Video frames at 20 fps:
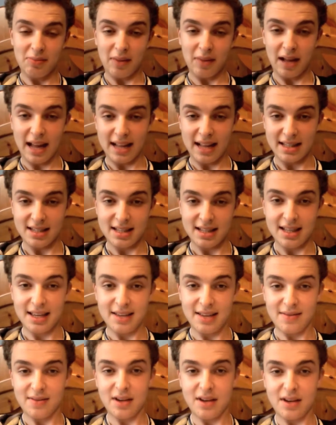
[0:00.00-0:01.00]
I had to
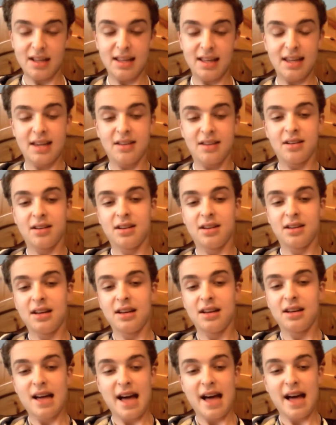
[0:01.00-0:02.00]
leave early,
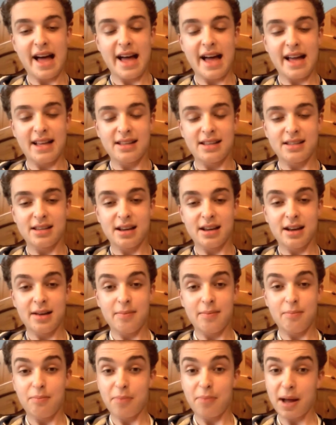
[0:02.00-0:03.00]
and
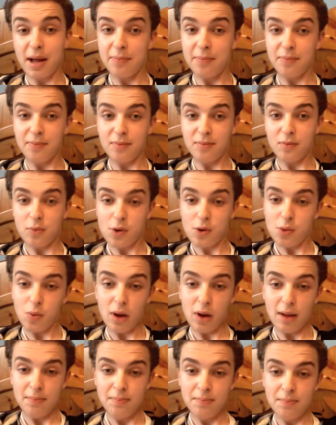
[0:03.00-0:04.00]
but we
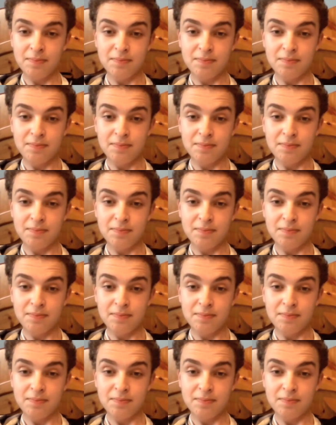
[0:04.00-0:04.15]
won.